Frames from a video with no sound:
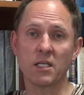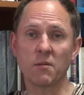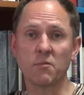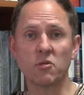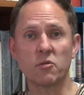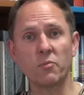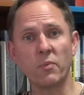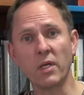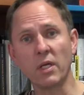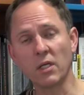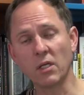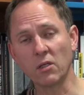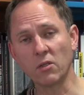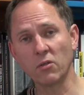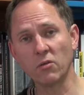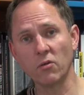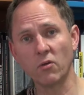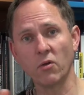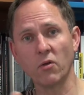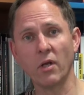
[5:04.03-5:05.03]
I'm speaking
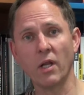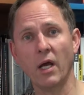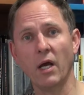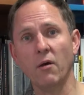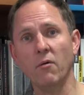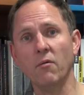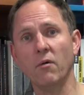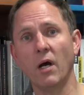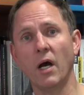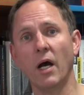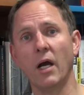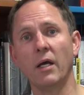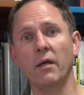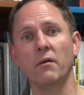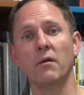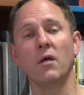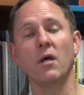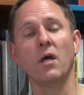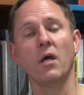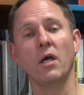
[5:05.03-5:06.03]
to you now. I,
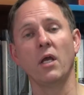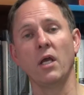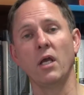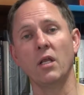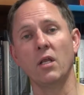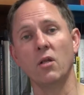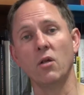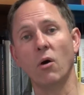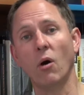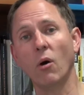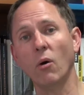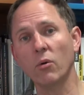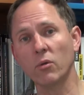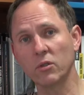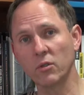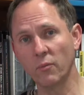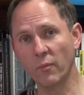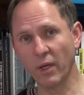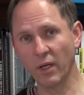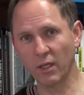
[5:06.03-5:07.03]
in an
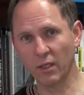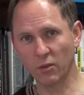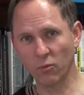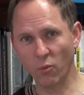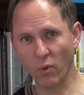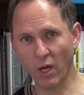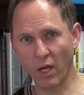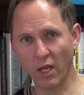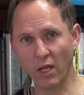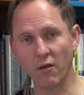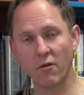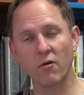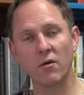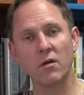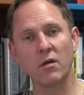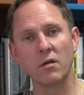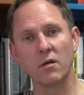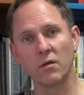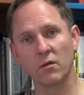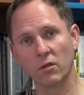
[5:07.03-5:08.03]
automated way,
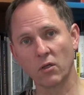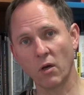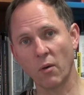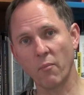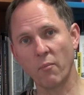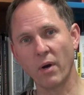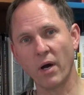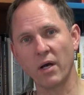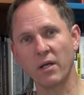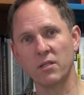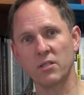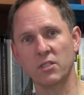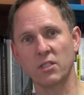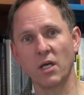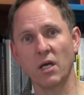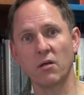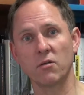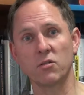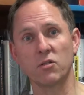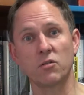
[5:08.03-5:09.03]
combine
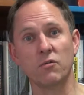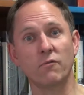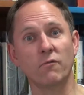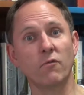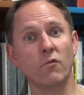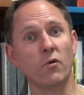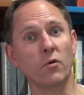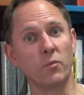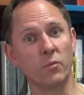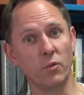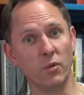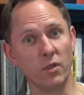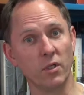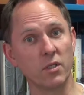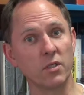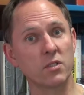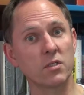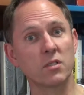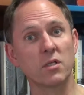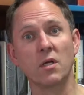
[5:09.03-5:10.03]
sounds to form
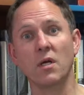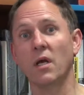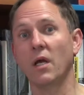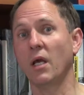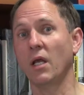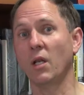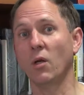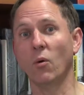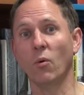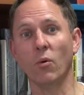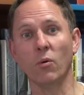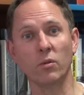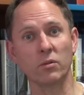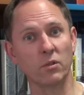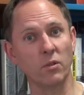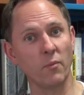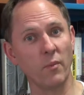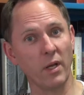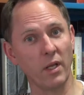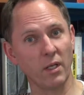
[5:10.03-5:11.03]
words. In an
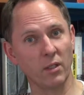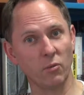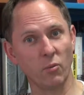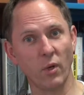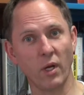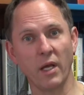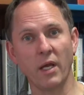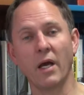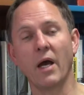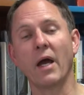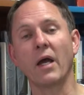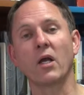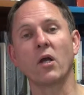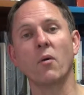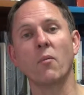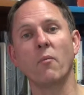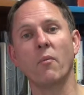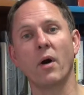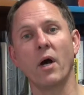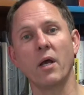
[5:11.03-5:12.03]
automated way, I
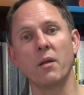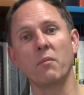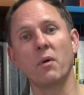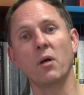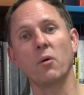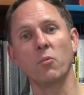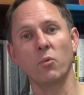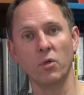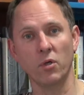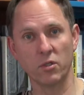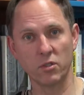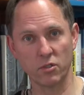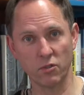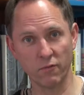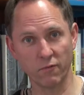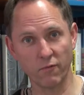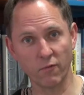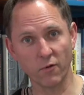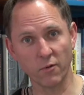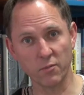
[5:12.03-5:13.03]
combine my words
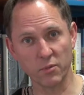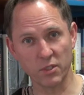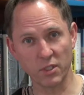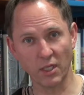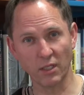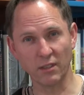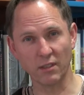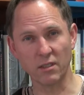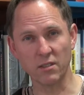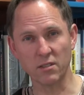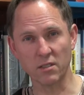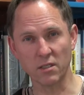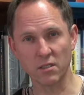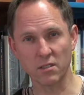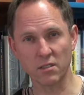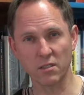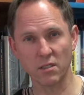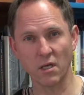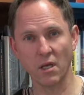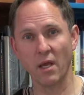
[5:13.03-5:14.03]
to form
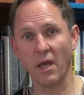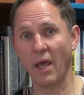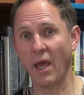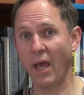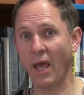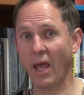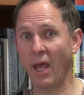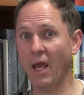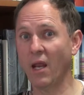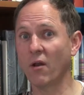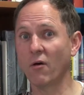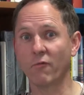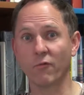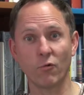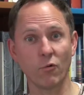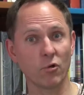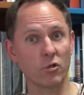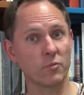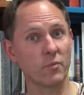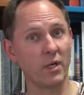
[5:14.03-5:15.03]
sentences. And of
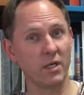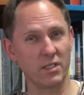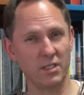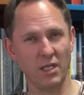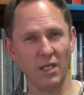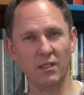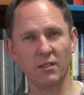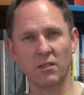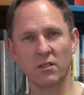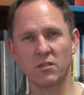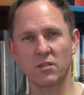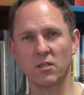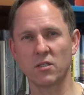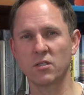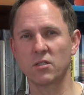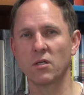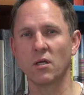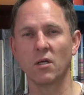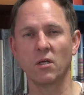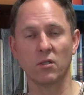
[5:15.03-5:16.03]
course, my
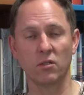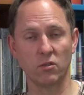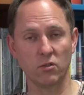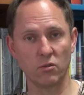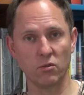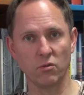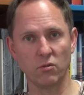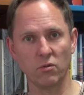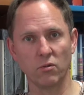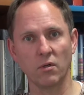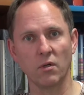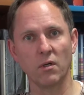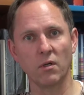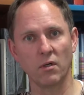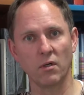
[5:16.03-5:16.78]
sentences to